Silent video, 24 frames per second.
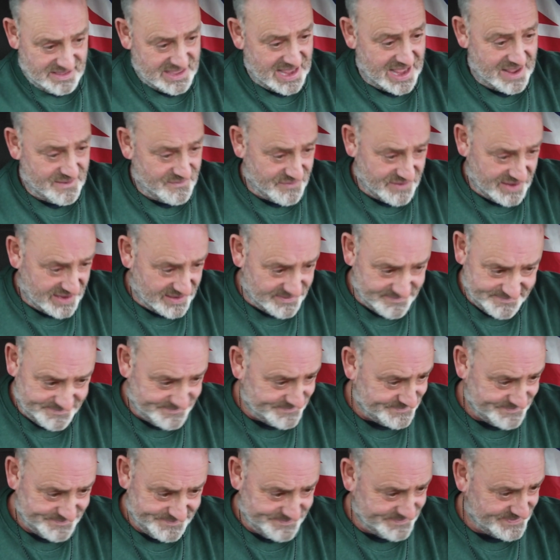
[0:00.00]
That thing,
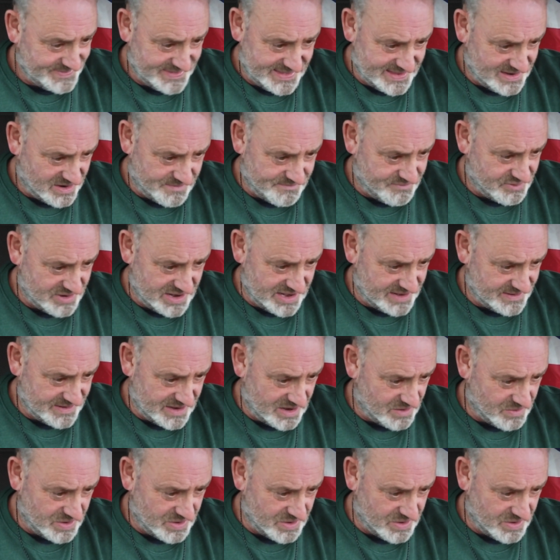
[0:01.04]
not brilliant.